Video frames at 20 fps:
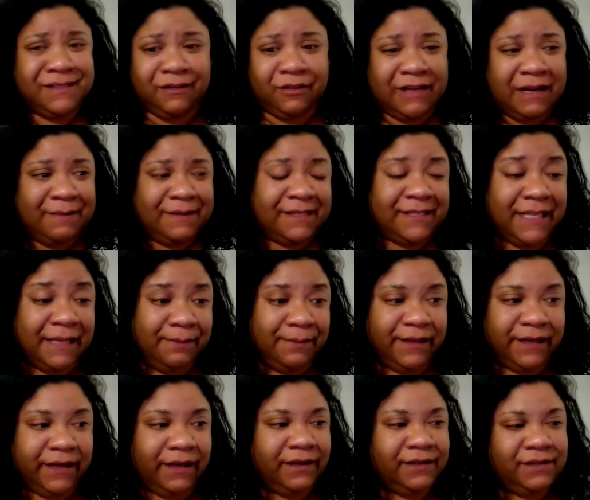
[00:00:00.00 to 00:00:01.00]
gonna be
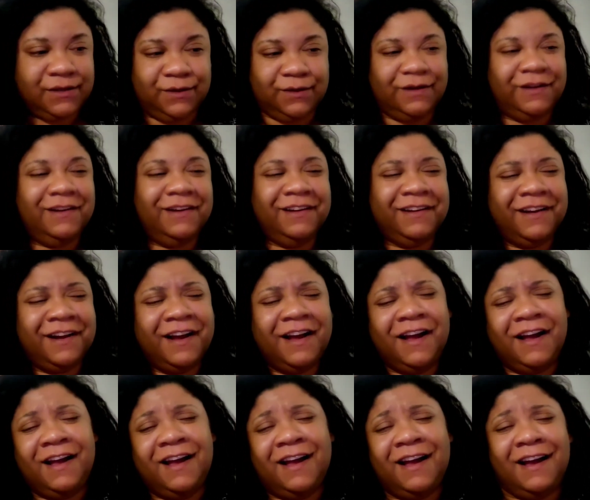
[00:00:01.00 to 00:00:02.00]
sleeping soon.
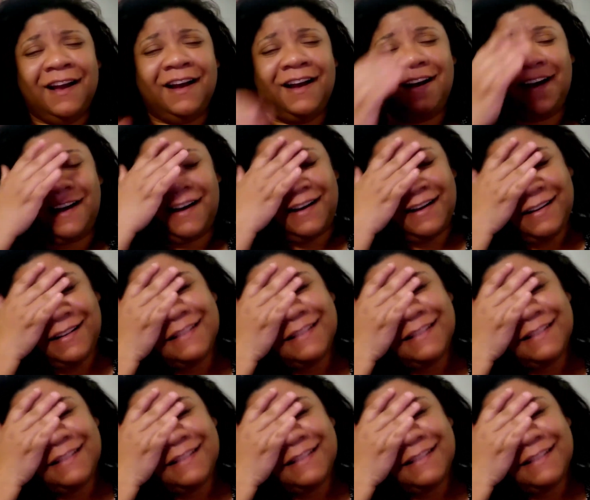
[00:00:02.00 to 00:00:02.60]
uh,